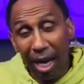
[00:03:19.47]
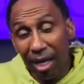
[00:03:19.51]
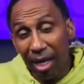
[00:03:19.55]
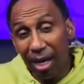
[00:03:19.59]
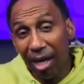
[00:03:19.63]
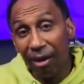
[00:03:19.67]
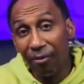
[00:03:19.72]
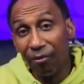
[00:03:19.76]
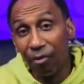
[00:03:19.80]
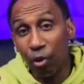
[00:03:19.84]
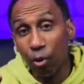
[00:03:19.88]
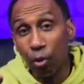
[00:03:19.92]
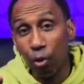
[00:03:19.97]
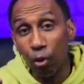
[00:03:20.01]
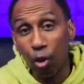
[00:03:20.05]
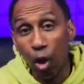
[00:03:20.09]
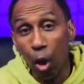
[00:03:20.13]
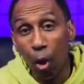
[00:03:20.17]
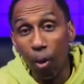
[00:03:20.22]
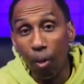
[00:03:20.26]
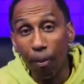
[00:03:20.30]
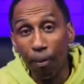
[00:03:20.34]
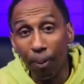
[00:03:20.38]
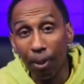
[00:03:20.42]
And if you
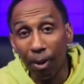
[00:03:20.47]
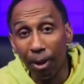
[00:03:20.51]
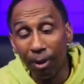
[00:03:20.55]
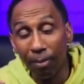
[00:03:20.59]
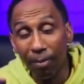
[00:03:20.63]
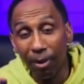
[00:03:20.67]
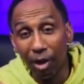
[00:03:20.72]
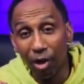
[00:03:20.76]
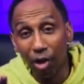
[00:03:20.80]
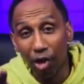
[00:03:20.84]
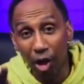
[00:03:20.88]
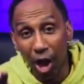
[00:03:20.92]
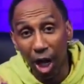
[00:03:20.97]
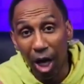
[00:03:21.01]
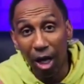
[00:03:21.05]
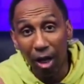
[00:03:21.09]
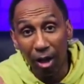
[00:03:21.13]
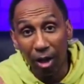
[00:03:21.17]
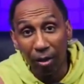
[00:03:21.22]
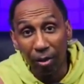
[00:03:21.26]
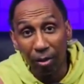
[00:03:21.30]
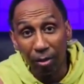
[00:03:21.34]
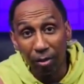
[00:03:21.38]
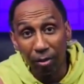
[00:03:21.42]
don't put him in
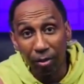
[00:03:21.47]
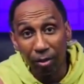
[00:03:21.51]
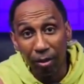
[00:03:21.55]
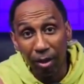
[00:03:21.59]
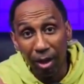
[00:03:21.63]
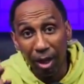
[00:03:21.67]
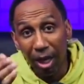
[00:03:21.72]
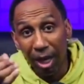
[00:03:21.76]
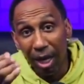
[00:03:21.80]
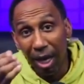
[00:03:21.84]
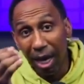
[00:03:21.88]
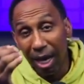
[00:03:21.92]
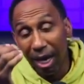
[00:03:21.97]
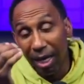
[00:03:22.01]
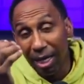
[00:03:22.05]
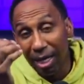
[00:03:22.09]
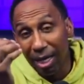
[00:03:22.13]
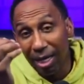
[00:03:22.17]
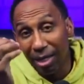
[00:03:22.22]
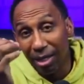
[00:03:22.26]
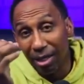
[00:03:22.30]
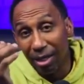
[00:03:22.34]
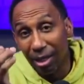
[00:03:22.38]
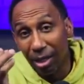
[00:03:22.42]
jail, and
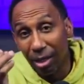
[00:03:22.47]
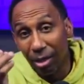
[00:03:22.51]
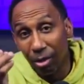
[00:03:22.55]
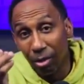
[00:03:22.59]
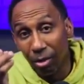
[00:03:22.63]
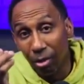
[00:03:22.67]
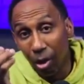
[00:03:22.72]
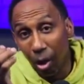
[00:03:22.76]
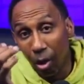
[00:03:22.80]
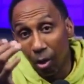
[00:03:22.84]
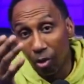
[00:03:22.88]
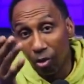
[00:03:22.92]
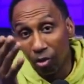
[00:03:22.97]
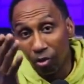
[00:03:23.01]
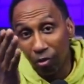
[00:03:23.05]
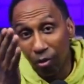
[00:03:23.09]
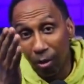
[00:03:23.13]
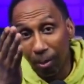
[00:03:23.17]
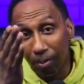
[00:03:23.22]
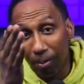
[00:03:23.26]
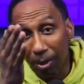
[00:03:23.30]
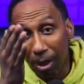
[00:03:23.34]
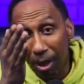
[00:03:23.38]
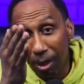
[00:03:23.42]
he still goes
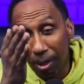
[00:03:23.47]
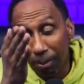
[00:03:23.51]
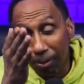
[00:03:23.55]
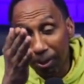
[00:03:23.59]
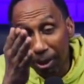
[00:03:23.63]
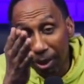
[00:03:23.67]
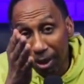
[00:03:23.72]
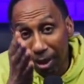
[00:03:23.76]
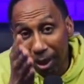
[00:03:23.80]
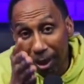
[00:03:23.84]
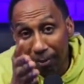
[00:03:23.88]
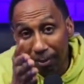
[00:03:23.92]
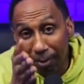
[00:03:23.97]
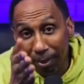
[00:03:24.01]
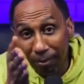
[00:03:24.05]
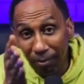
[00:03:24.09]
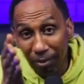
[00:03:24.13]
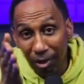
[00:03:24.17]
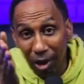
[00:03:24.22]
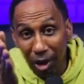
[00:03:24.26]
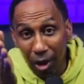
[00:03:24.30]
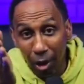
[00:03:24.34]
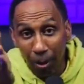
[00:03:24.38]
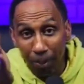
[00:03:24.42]
from being the presumptive
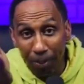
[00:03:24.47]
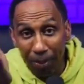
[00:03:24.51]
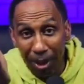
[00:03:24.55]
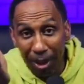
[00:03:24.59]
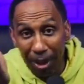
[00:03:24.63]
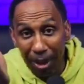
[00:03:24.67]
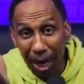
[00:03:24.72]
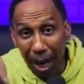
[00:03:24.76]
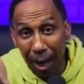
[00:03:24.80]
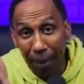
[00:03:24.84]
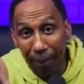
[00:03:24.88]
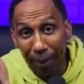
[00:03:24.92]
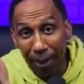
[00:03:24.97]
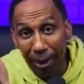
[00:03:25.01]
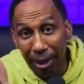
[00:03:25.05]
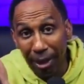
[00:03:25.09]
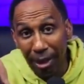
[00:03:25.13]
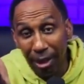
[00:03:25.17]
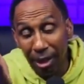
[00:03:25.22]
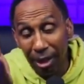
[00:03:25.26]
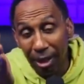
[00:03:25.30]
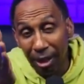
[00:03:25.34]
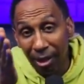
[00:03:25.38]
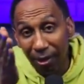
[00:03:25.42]
GOP
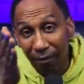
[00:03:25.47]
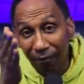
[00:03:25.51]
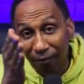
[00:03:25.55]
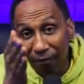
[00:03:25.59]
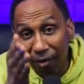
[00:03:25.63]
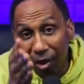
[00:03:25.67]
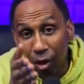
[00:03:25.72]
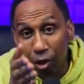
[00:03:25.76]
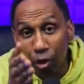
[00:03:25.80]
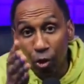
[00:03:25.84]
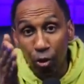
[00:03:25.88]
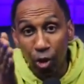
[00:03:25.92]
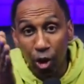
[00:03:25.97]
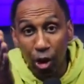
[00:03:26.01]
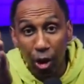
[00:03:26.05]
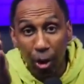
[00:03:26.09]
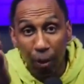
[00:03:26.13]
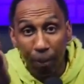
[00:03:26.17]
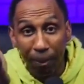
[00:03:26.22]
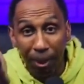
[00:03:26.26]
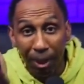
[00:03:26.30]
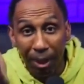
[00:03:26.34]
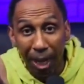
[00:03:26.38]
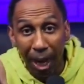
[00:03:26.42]
nominee to the official
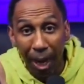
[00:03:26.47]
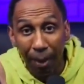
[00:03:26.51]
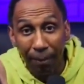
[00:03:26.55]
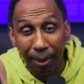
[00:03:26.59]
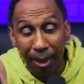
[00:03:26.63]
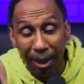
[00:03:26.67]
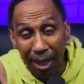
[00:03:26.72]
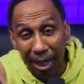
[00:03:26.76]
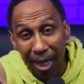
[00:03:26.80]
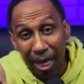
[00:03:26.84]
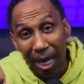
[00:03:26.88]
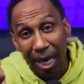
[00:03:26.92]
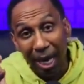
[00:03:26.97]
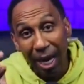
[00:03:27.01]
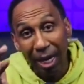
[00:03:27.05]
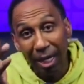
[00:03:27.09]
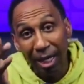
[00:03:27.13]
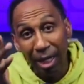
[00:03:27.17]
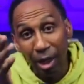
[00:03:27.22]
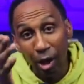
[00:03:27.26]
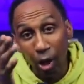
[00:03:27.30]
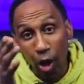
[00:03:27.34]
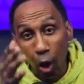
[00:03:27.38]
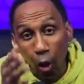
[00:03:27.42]
GOP nominee,
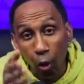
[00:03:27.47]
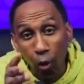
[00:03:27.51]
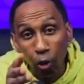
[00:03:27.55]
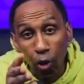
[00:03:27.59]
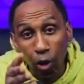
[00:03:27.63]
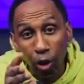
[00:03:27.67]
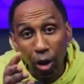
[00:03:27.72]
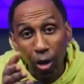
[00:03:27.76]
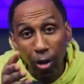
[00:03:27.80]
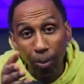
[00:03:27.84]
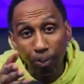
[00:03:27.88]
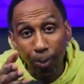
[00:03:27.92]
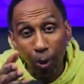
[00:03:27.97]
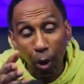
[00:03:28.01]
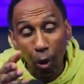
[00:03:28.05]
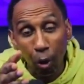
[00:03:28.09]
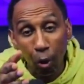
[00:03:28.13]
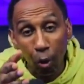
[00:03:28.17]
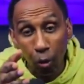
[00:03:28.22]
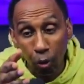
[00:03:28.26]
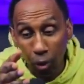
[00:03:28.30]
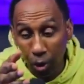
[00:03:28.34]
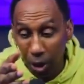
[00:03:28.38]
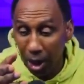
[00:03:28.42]
and he goes to the
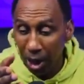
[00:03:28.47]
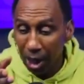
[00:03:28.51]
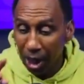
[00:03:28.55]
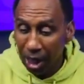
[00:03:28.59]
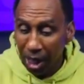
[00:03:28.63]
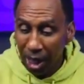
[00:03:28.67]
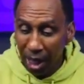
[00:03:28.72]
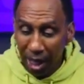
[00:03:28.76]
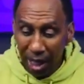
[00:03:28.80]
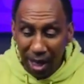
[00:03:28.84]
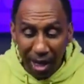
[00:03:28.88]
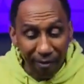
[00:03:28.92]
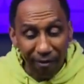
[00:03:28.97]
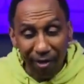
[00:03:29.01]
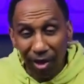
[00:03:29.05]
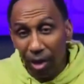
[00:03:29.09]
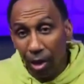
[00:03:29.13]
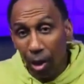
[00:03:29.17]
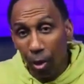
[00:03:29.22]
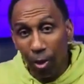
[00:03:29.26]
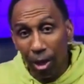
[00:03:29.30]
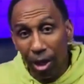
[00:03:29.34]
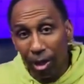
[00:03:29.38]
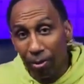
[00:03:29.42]
polls,
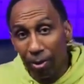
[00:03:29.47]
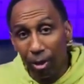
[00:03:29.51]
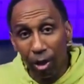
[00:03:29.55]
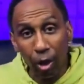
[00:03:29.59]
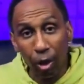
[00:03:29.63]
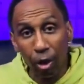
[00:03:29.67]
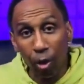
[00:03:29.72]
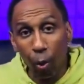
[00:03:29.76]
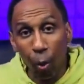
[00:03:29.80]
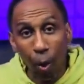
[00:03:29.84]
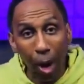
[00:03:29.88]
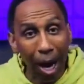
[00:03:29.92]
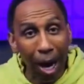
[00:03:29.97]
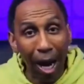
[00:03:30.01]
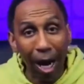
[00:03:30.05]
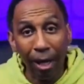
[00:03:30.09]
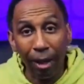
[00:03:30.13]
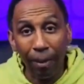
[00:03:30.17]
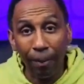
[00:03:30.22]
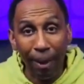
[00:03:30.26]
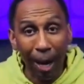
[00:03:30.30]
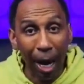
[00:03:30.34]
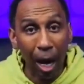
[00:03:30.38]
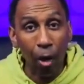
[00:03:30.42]
even though he was going to
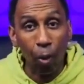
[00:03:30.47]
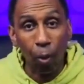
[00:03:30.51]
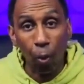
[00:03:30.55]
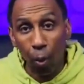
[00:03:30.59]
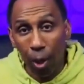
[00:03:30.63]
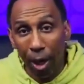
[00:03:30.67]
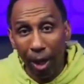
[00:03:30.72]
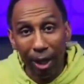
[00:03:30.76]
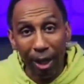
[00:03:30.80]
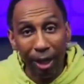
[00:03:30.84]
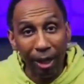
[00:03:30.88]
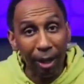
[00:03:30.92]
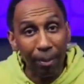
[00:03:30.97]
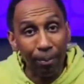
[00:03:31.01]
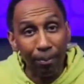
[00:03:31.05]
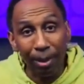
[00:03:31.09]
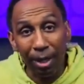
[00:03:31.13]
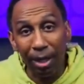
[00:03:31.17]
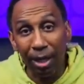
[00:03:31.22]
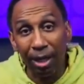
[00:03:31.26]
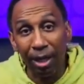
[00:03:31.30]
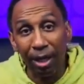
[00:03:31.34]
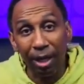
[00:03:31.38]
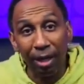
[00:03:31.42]
whine about winning and
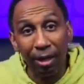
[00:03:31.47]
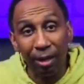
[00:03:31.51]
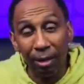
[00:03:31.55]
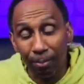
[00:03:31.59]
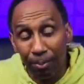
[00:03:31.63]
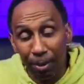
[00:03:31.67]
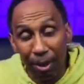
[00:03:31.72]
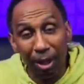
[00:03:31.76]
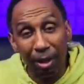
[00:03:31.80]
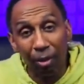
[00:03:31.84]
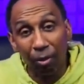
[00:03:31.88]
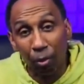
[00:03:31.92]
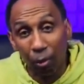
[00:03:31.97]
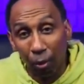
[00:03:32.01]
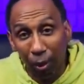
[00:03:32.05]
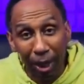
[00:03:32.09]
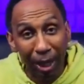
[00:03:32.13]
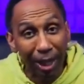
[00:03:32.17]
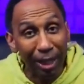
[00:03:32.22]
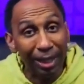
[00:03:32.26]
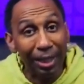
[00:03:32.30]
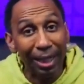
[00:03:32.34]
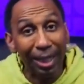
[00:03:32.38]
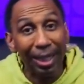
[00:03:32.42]
being
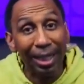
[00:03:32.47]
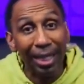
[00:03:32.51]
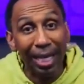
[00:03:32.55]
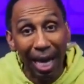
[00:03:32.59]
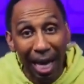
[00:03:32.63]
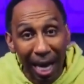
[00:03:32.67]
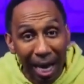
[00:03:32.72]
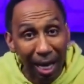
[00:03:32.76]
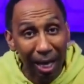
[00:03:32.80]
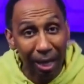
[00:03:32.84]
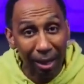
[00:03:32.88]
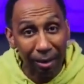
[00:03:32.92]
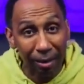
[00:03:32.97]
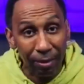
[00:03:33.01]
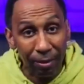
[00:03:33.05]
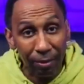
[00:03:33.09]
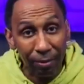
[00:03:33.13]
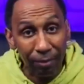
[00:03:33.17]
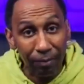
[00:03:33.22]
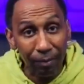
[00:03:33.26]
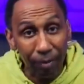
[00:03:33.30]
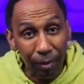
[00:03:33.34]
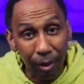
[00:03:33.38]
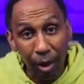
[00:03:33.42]
rigged again,
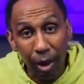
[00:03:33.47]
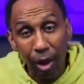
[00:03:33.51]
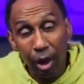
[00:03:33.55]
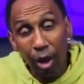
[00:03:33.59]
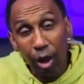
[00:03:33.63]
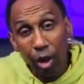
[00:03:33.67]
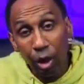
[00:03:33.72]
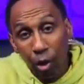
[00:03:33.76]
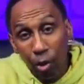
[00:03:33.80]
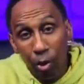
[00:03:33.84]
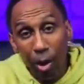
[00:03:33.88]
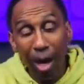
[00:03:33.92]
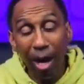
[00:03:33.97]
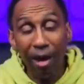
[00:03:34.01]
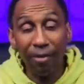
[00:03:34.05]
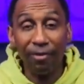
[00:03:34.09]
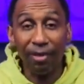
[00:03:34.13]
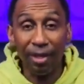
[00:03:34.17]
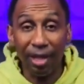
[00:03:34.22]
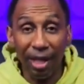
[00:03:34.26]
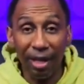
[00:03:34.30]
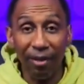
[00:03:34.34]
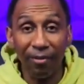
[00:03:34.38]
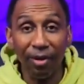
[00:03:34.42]
you
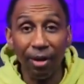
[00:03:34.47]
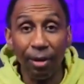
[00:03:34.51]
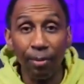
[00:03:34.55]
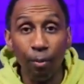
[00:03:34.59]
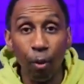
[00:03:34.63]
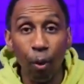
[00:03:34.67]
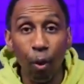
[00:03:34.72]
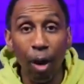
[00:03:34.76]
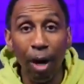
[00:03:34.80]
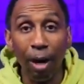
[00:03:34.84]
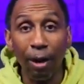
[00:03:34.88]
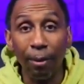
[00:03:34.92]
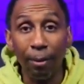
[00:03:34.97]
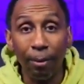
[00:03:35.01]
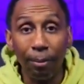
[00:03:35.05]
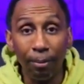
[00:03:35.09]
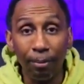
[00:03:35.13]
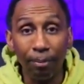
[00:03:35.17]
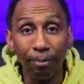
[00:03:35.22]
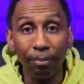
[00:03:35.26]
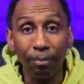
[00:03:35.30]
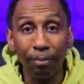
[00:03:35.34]
have given more